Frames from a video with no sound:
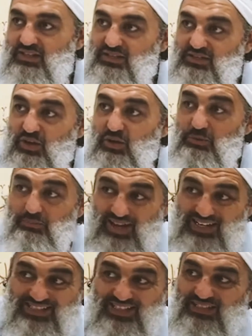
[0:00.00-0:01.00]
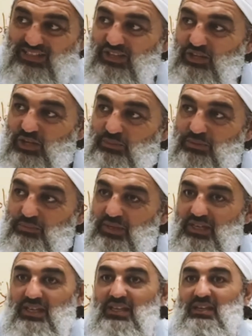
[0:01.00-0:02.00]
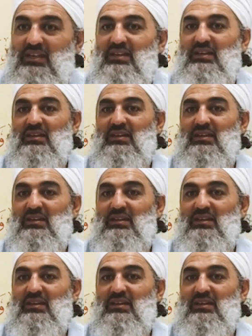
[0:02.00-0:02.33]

so basic to the human being.